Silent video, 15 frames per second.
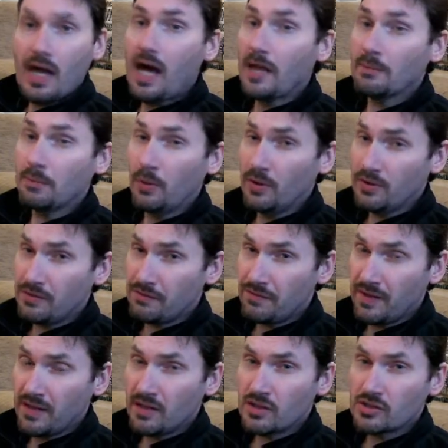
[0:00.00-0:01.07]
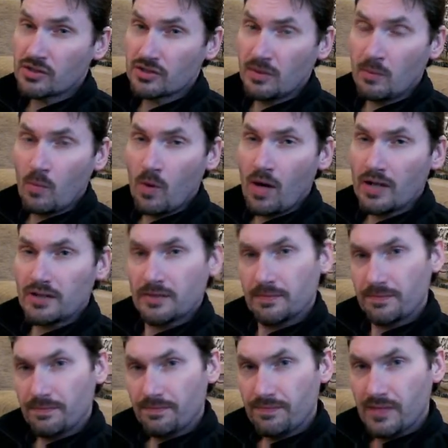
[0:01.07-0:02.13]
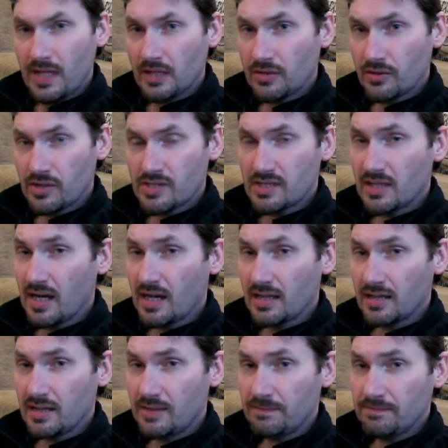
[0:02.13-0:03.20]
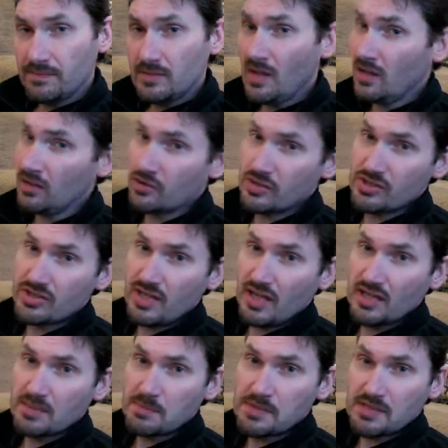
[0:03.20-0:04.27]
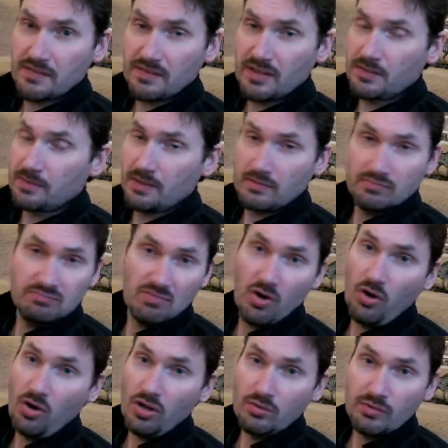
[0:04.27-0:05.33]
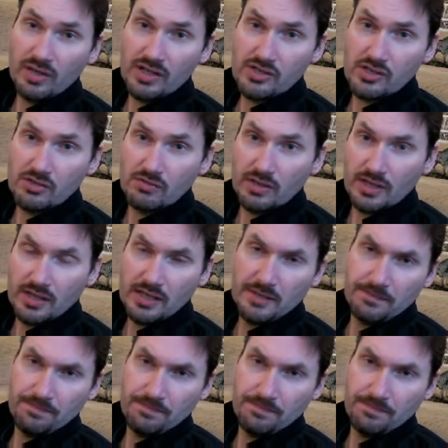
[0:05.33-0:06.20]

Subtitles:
and point the finger somewhat at Christianity. Not at Christianity specifically, but at all religion really.